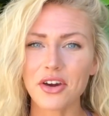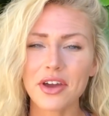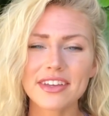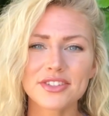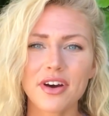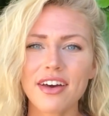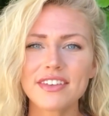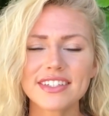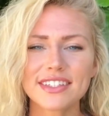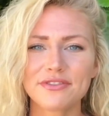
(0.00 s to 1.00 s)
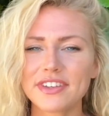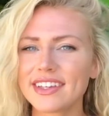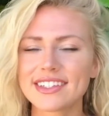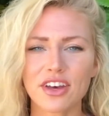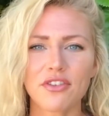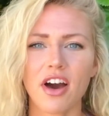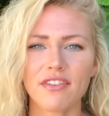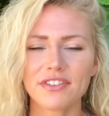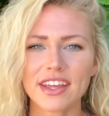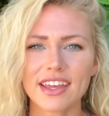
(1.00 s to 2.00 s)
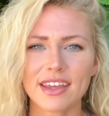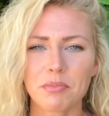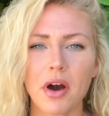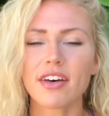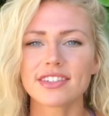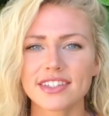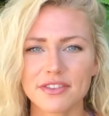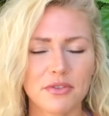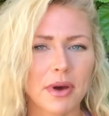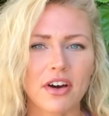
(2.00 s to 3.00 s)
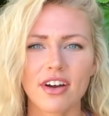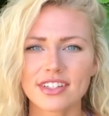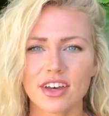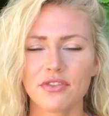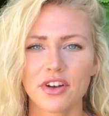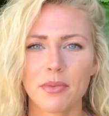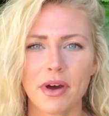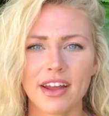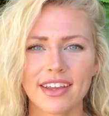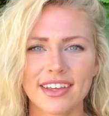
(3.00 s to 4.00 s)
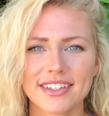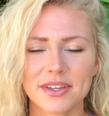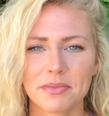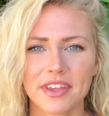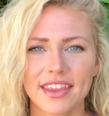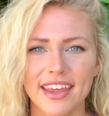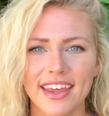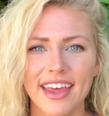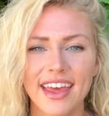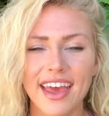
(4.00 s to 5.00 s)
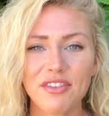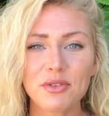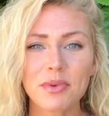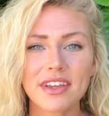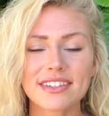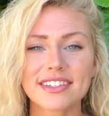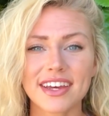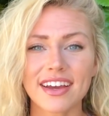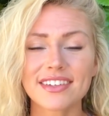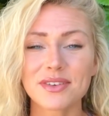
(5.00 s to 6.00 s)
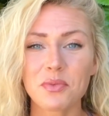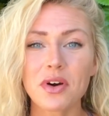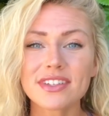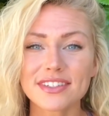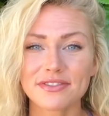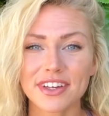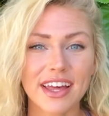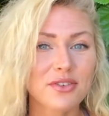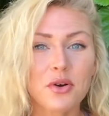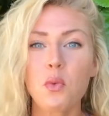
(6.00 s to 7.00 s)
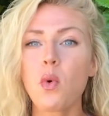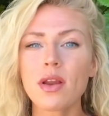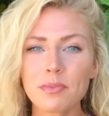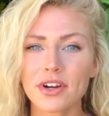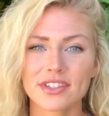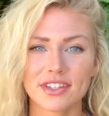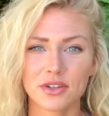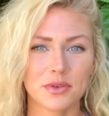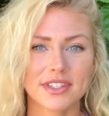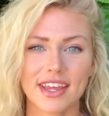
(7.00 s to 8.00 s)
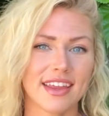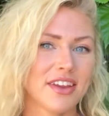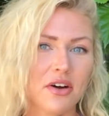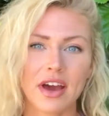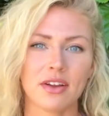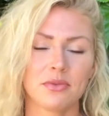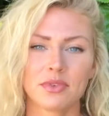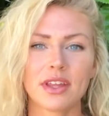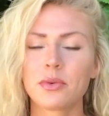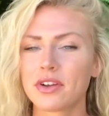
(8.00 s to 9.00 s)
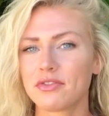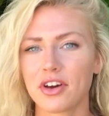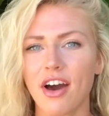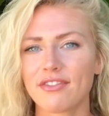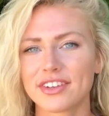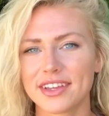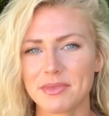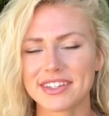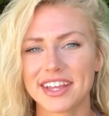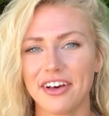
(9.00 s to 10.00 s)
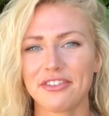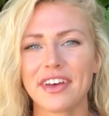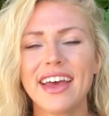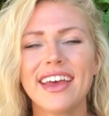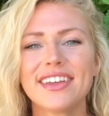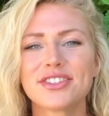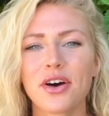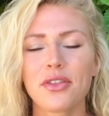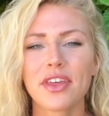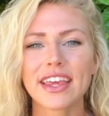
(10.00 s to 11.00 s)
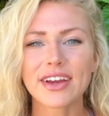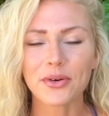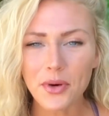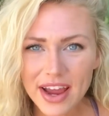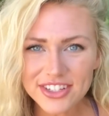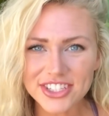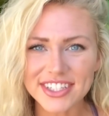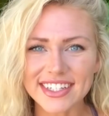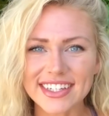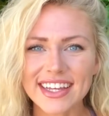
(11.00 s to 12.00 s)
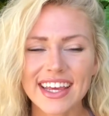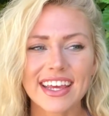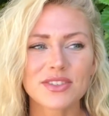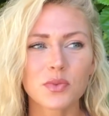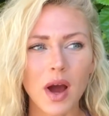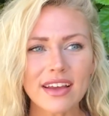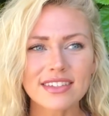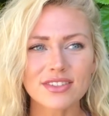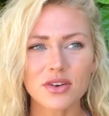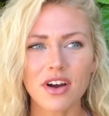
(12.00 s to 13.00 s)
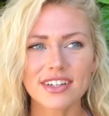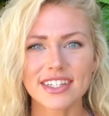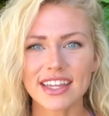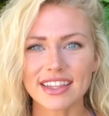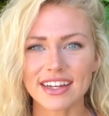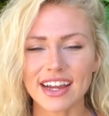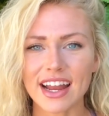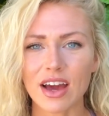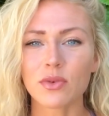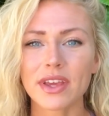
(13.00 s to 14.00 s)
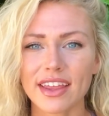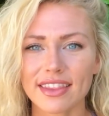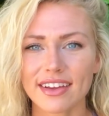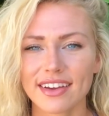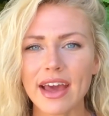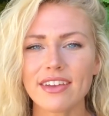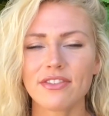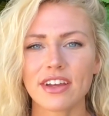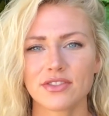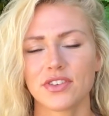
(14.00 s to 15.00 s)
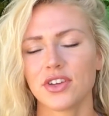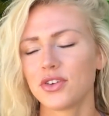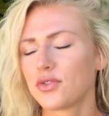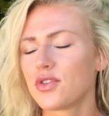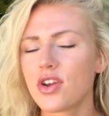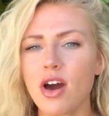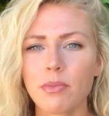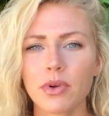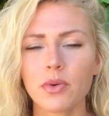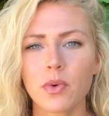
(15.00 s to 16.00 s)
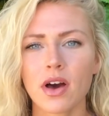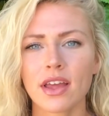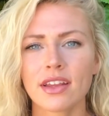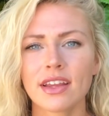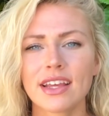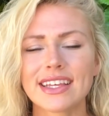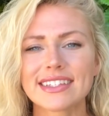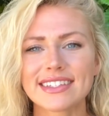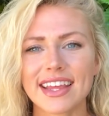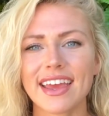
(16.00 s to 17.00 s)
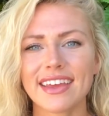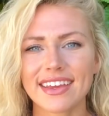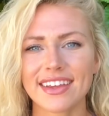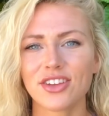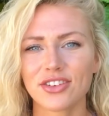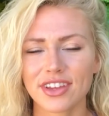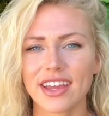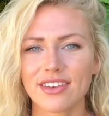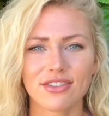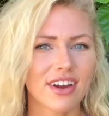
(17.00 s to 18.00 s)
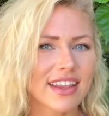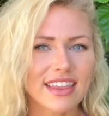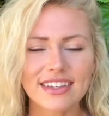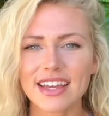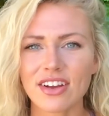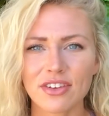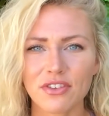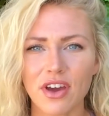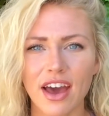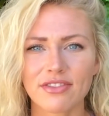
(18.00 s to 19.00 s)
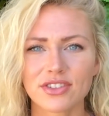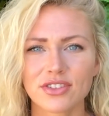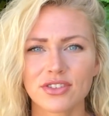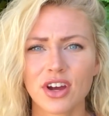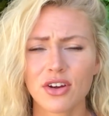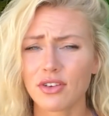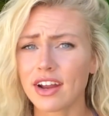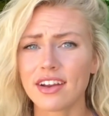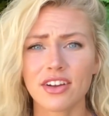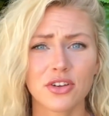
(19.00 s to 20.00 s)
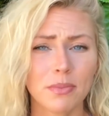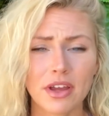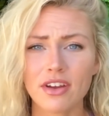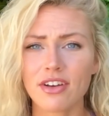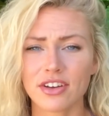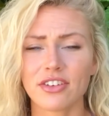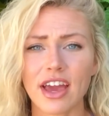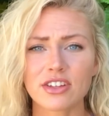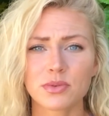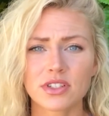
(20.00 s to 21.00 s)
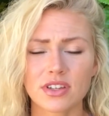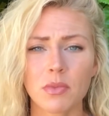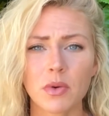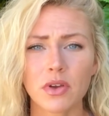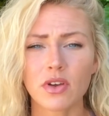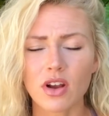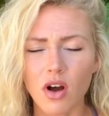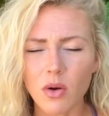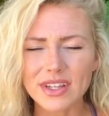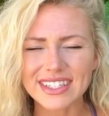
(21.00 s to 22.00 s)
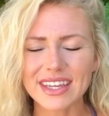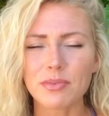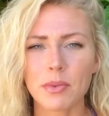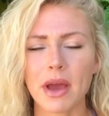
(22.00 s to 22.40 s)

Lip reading: Okay, so obviously feeling self-confident and positive about ourselves and our body is something that everybody desires and wants to feel. I don't know one person who would say, no, I don't really want to feel confident in myself. So the question is, why is it so hard to get there, and how do we get there? My advice for you, number one, is stay in your lane. Write that down if you have to. Write it on your mirror, on your dashboard, somewhere where you can always keep